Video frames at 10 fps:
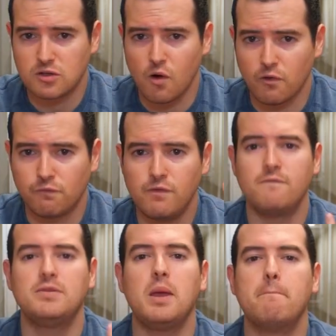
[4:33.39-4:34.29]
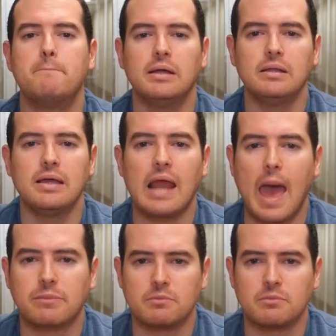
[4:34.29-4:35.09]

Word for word: over 50 billion apps